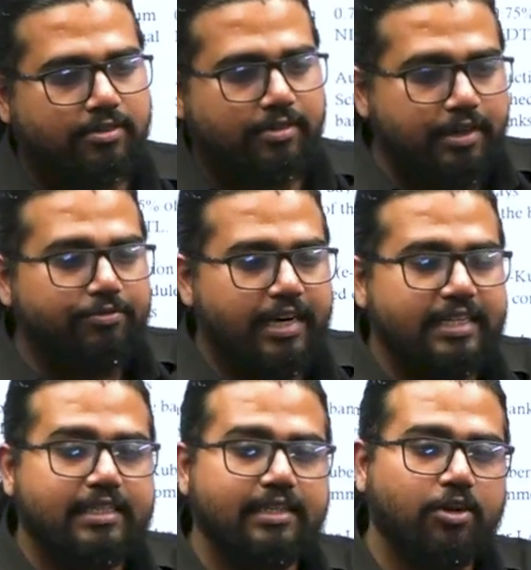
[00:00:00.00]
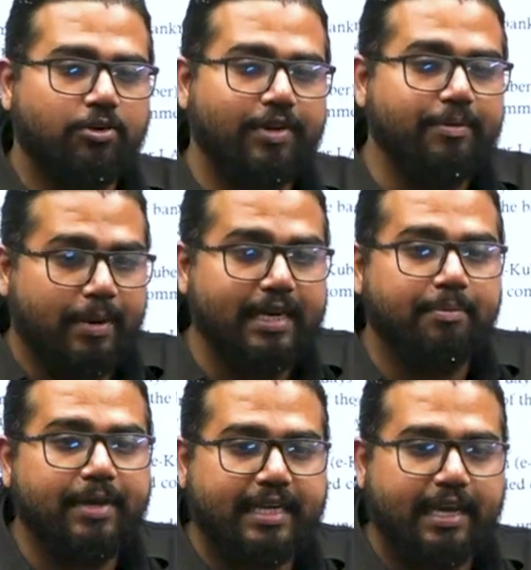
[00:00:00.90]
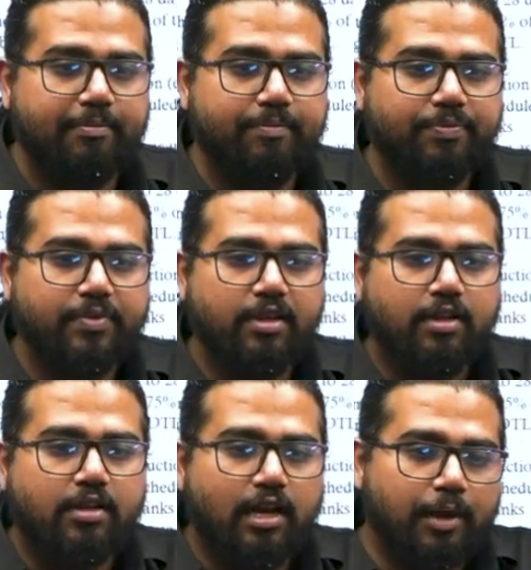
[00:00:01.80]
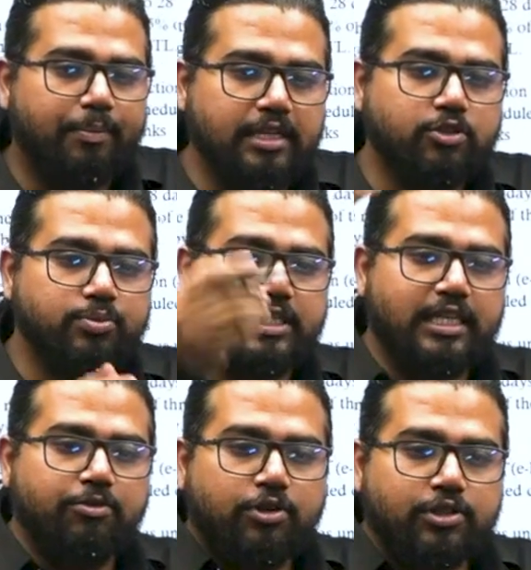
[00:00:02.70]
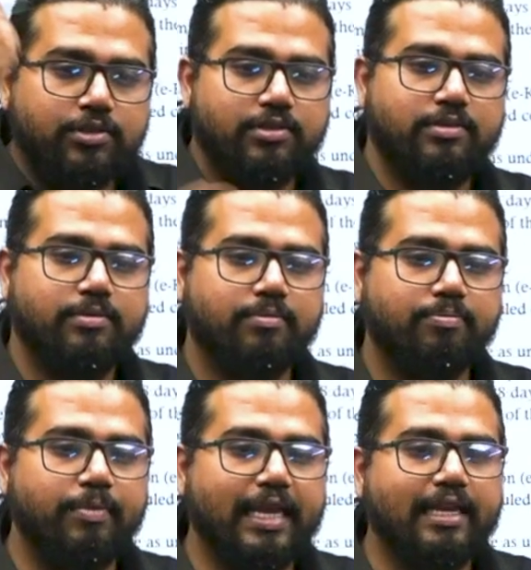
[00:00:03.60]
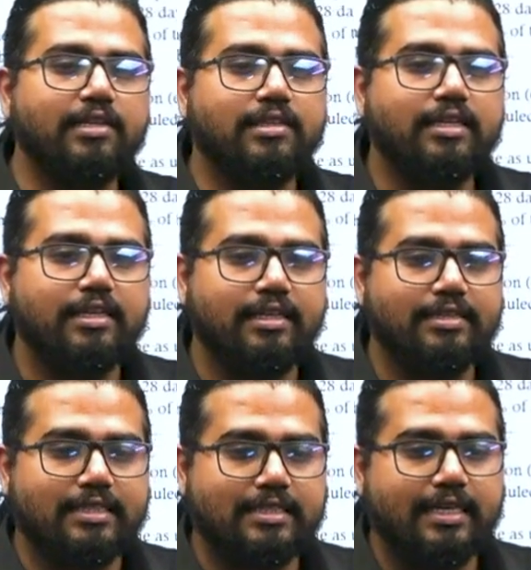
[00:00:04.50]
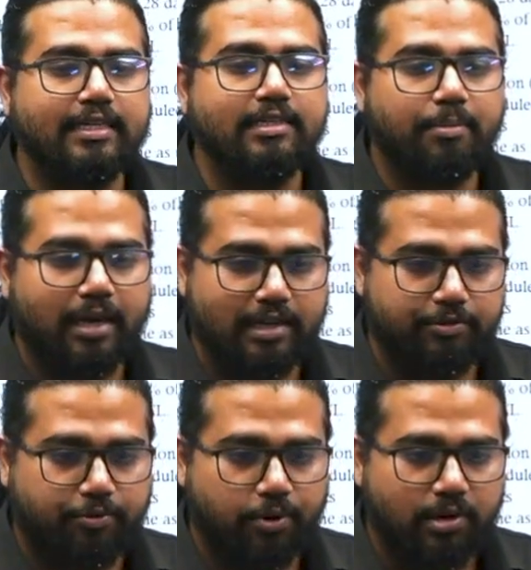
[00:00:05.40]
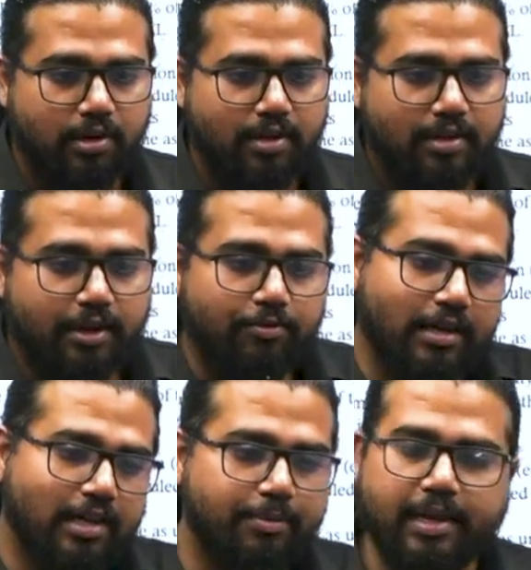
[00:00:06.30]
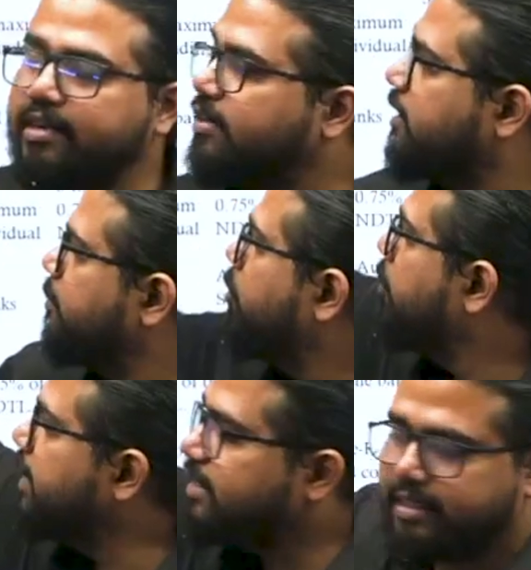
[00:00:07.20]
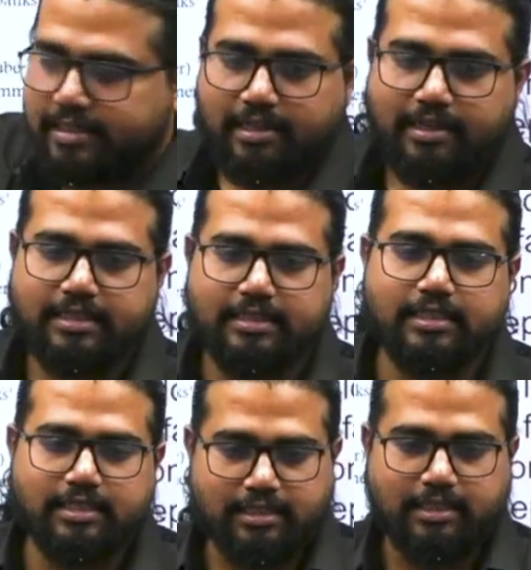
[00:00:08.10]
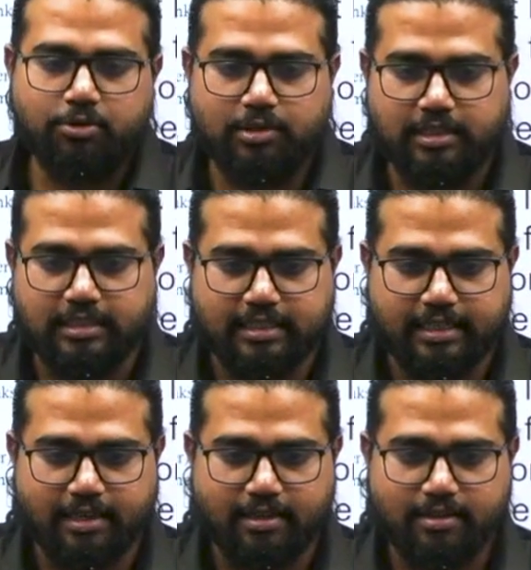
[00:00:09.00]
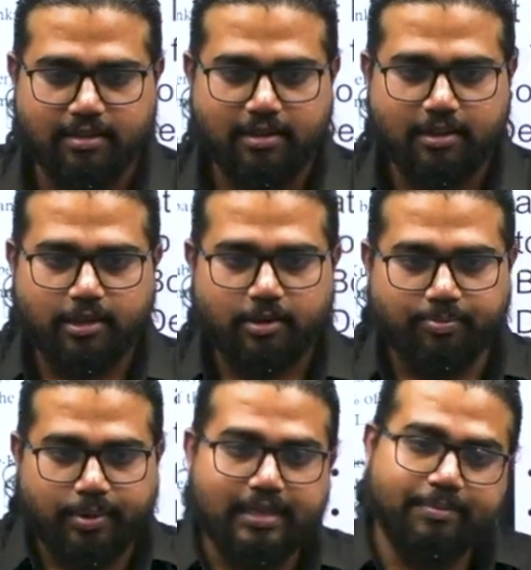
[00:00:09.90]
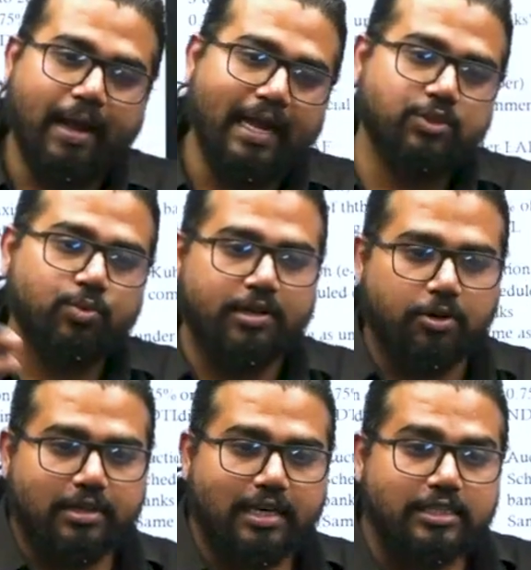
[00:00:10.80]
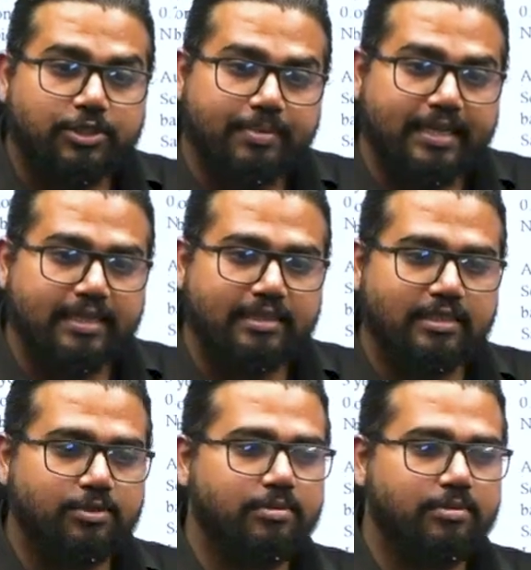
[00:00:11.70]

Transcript: inflation or when pandemic came. RBI's objective was making the interest rate in the market fall. And what RBI done? Repo rate kitna niche ja sakte utna niche gaya. But banks were not transmitting this,